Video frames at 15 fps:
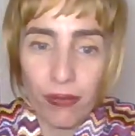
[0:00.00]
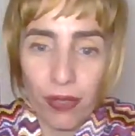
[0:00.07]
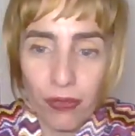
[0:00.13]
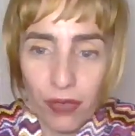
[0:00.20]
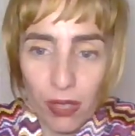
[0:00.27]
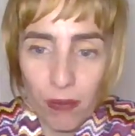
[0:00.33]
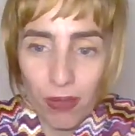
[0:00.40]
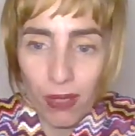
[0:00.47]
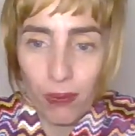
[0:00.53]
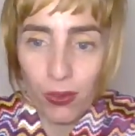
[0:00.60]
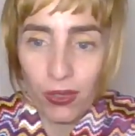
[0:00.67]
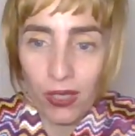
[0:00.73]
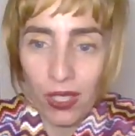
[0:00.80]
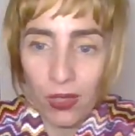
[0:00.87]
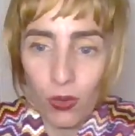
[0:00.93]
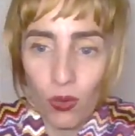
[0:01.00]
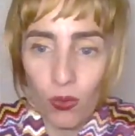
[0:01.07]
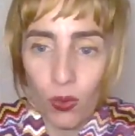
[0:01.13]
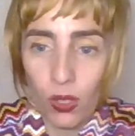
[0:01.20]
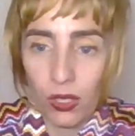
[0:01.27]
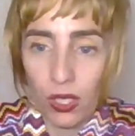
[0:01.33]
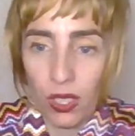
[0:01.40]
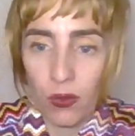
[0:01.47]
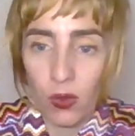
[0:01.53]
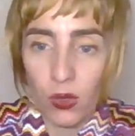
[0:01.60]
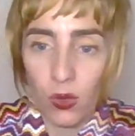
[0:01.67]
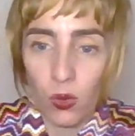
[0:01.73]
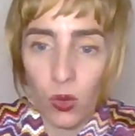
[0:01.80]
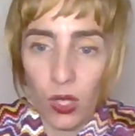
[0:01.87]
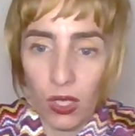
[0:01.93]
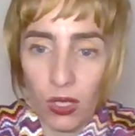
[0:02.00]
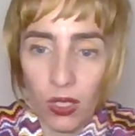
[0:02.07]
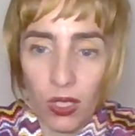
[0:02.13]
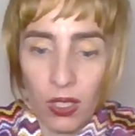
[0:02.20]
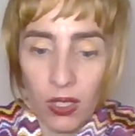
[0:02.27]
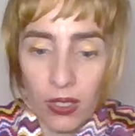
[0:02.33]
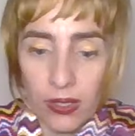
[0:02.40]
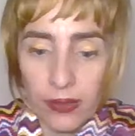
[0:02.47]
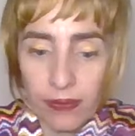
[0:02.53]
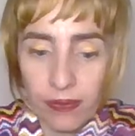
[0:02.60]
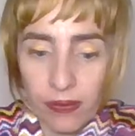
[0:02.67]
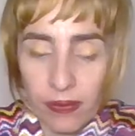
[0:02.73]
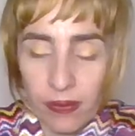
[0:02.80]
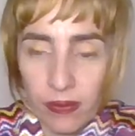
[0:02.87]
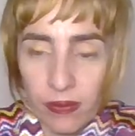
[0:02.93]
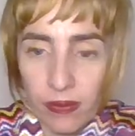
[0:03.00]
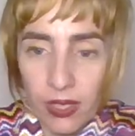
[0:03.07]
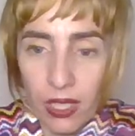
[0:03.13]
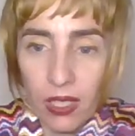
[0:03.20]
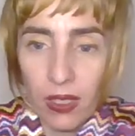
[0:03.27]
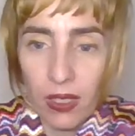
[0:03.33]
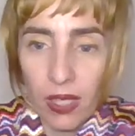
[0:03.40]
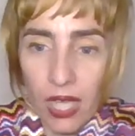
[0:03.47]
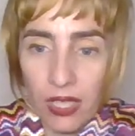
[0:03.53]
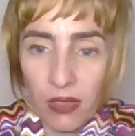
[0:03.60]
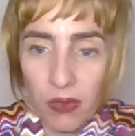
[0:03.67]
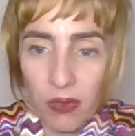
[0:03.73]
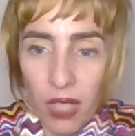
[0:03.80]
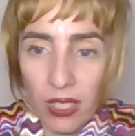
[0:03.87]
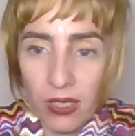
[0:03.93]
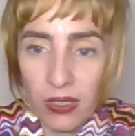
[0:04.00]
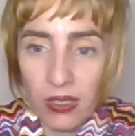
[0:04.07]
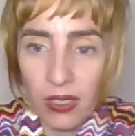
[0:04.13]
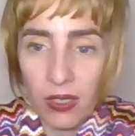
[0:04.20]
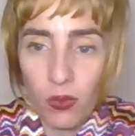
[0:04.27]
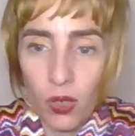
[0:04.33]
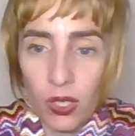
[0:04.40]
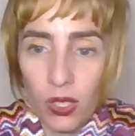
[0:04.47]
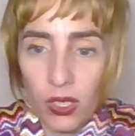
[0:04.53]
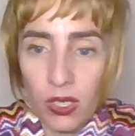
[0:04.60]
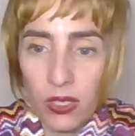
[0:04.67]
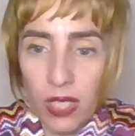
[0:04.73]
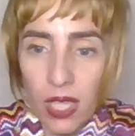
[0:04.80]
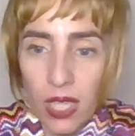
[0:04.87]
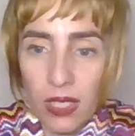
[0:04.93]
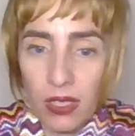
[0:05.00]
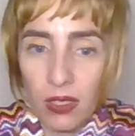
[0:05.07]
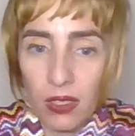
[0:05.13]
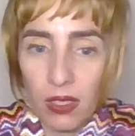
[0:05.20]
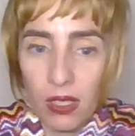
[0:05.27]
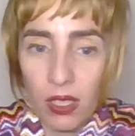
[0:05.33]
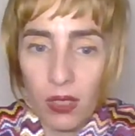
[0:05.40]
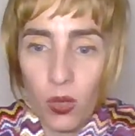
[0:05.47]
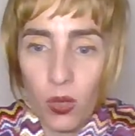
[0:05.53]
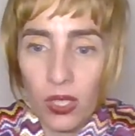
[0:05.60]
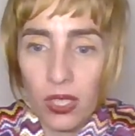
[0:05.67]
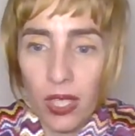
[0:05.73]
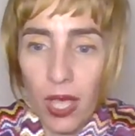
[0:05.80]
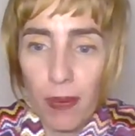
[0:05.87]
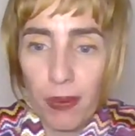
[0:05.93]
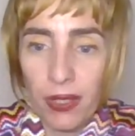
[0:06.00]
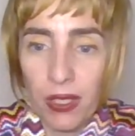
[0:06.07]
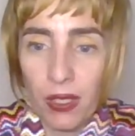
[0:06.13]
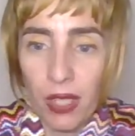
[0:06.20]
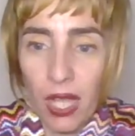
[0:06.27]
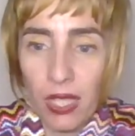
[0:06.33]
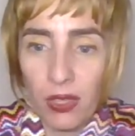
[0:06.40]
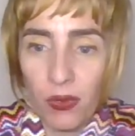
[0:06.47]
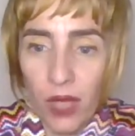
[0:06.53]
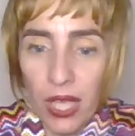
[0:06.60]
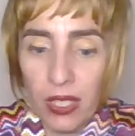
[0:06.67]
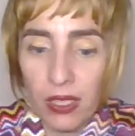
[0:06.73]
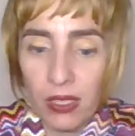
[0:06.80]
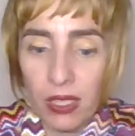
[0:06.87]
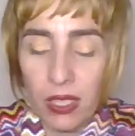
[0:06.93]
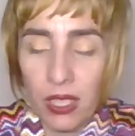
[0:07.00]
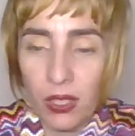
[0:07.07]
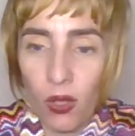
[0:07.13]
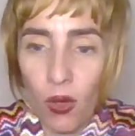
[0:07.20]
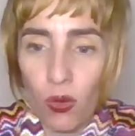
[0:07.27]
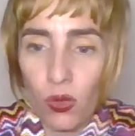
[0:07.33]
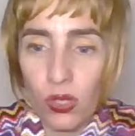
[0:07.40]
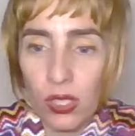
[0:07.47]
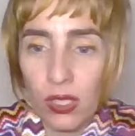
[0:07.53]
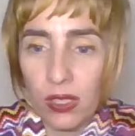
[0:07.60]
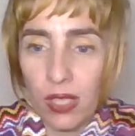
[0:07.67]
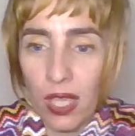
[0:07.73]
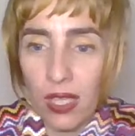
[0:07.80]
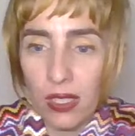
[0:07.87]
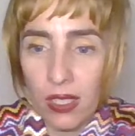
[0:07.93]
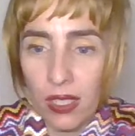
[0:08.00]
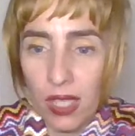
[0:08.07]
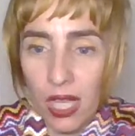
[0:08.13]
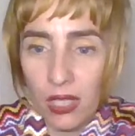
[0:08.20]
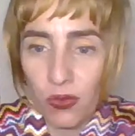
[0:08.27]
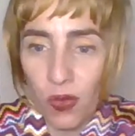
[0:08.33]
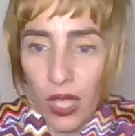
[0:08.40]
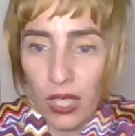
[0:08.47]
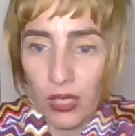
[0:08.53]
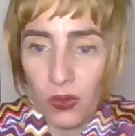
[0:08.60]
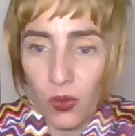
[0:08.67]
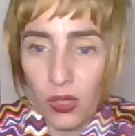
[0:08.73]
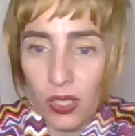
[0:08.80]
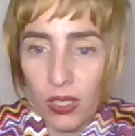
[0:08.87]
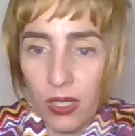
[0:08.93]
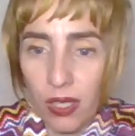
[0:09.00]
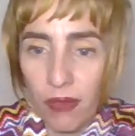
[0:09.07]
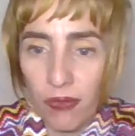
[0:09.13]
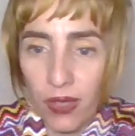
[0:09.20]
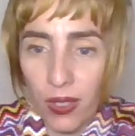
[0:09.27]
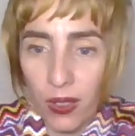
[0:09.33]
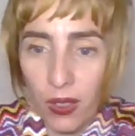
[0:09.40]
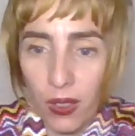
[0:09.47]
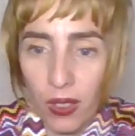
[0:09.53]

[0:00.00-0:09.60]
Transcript: 15 people, they knew what he was doing in Las Vegas. It's what he stays in. What happened in Las Vegas in August? He stays in Las Vegas. What did they think?